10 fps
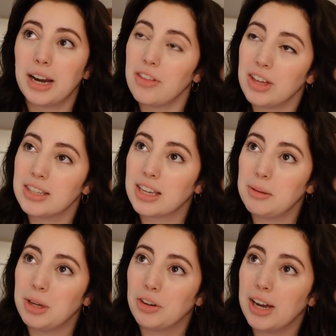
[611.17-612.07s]
I think it's going
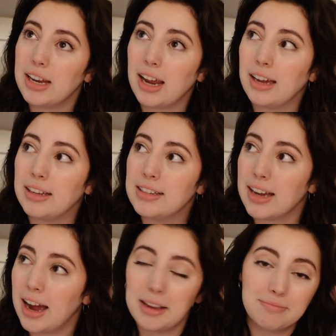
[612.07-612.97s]
to be great. And
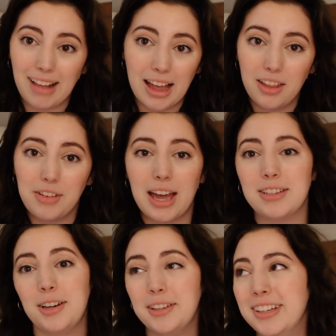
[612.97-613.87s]
I love
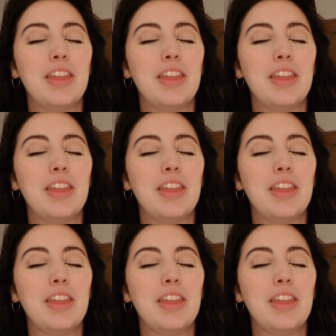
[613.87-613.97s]
cats, y'all.